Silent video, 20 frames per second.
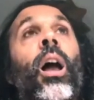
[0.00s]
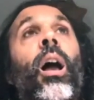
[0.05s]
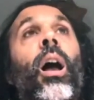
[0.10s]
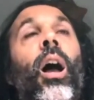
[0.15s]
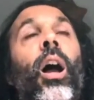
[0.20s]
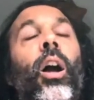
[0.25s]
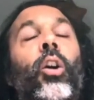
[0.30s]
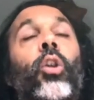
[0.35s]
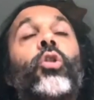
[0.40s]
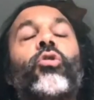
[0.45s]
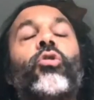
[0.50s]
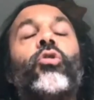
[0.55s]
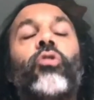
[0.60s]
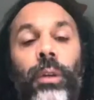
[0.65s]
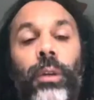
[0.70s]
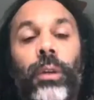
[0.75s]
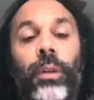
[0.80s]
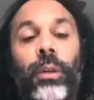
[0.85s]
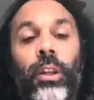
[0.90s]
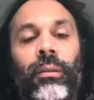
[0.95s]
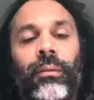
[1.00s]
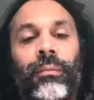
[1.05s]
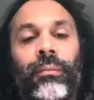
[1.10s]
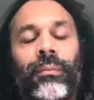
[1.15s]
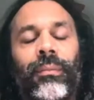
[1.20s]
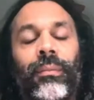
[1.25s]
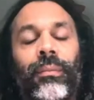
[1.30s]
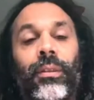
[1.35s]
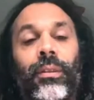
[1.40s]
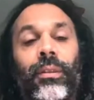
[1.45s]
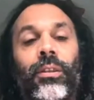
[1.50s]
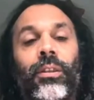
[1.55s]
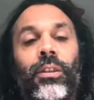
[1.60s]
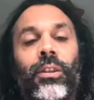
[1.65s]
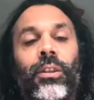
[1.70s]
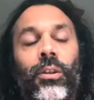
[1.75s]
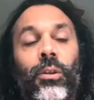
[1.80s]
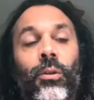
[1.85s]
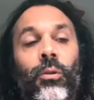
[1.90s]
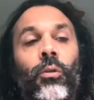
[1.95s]
contributor
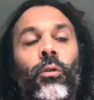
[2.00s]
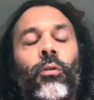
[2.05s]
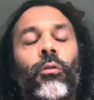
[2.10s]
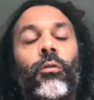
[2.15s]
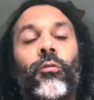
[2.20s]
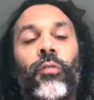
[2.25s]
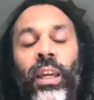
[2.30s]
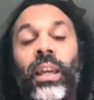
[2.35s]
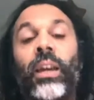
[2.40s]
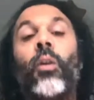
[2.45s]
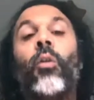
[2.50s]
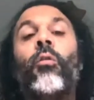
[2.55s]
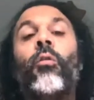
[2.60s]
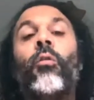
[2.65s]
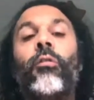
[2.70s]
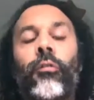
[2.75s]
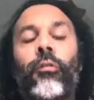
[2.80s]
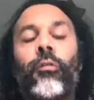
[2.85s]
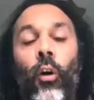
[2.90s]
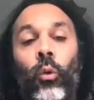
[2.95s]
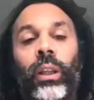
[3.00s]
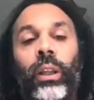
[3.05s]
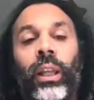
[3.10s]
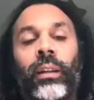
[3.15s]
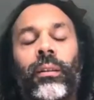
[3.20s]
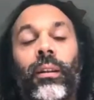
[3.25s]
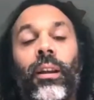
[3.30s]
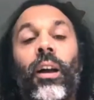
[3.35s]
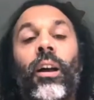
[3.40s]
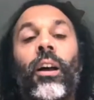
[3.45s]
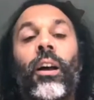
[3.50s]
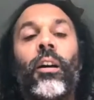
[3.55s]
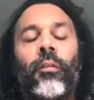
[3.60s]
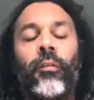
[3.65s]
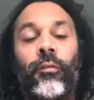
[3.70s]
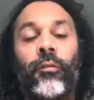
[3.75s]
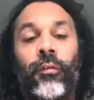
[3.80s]
to the unfolding of the